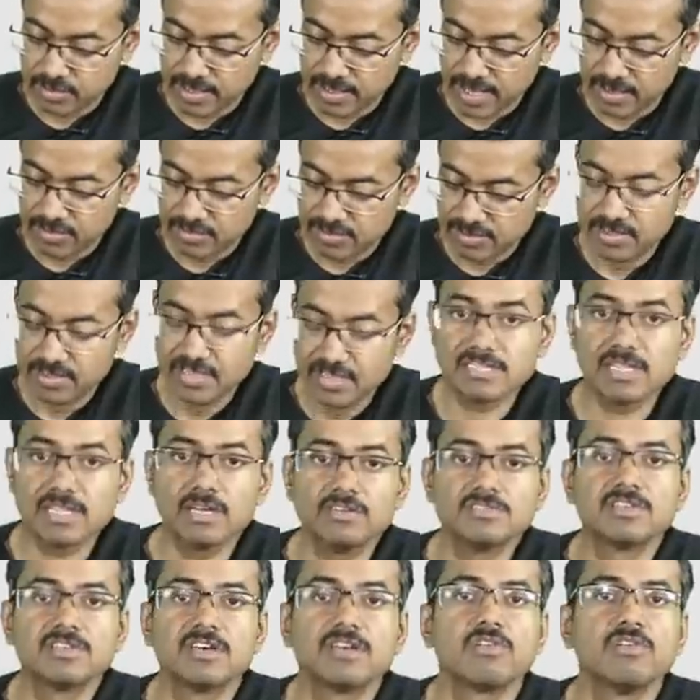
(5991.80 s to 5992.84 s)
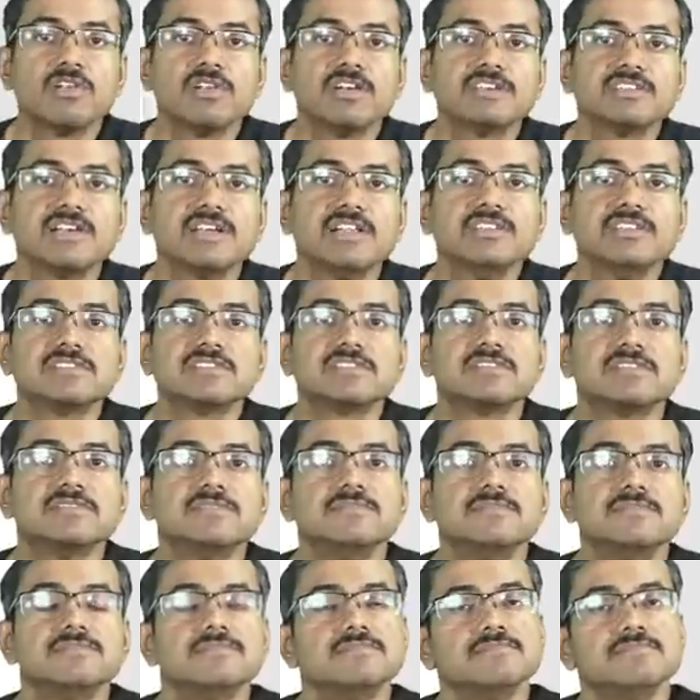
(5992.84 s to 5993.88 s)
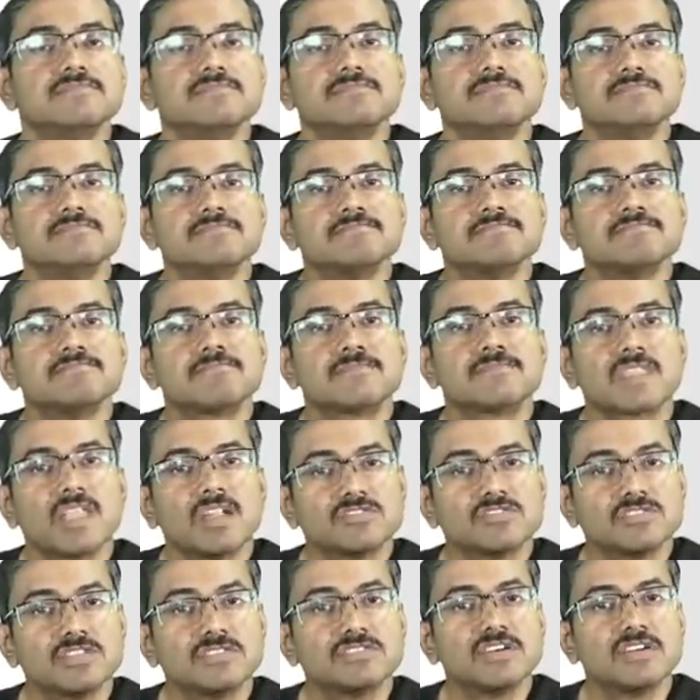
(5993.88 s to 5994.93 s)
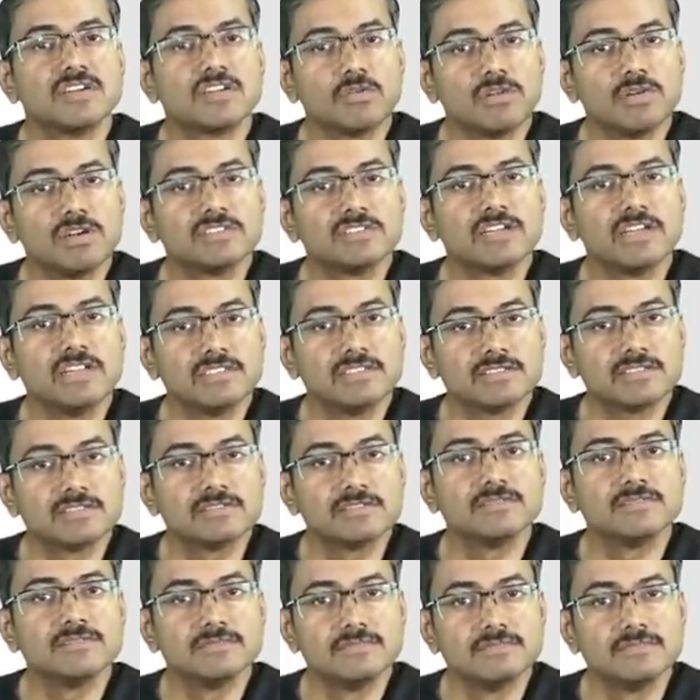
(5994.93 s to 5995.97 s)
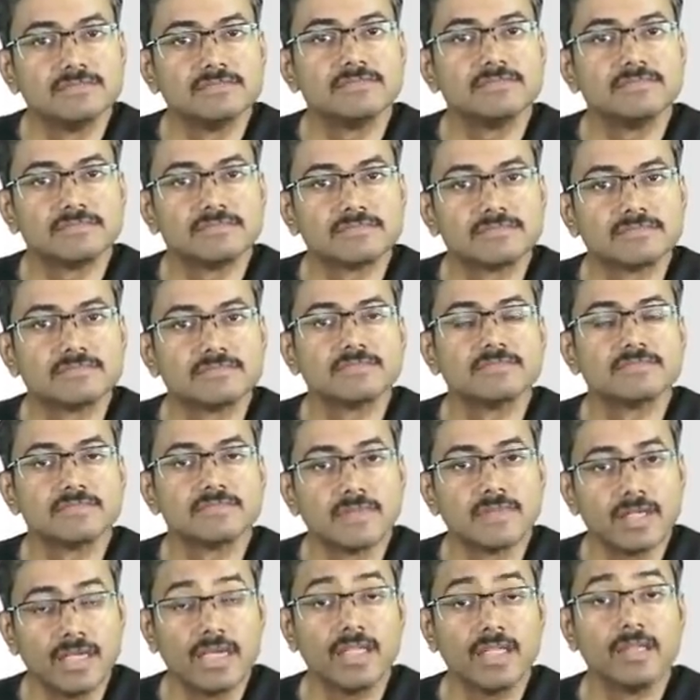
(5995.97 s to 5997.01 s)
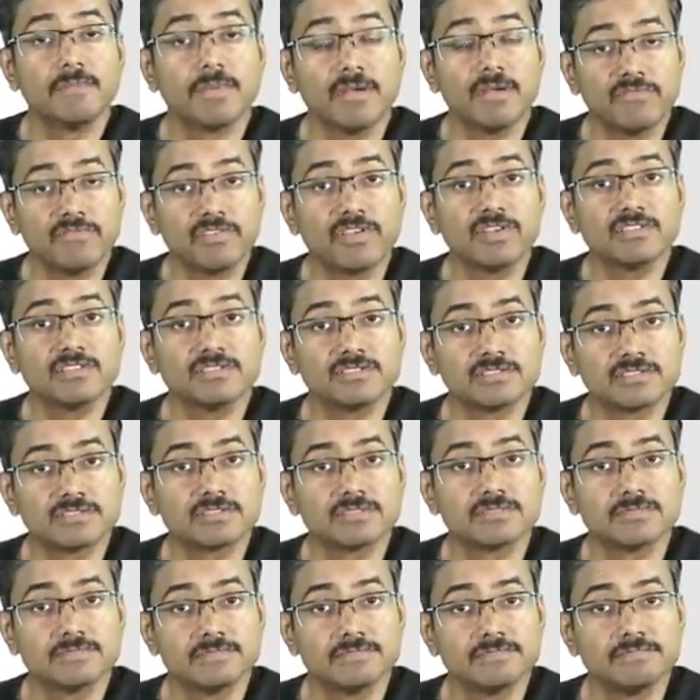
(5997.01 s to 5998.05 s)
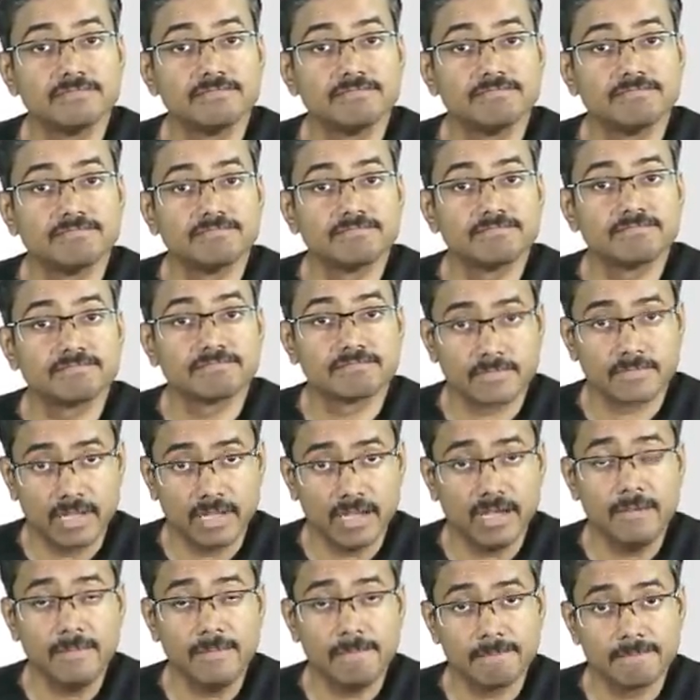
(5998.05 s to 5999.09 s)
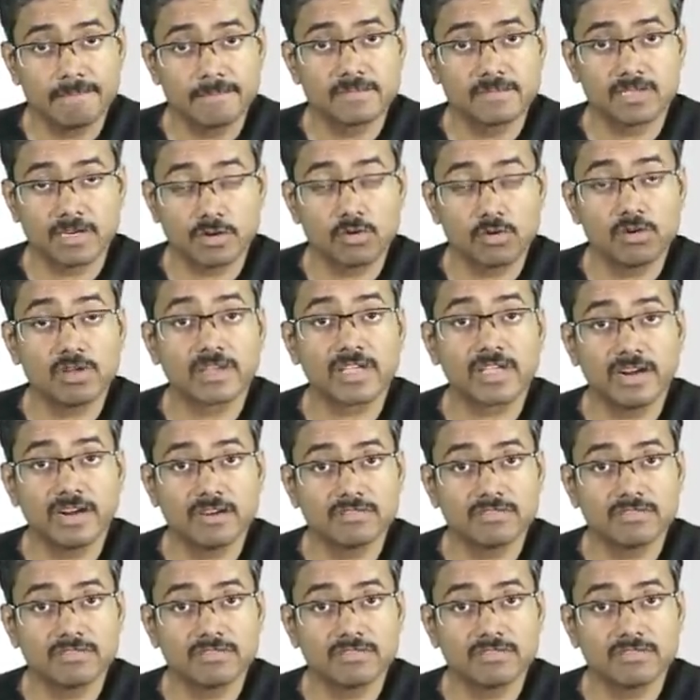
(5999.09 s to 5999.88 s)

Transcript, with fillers: so can you see this now? Circular cells, Consider circular cells in pemphigus. Yeah, circular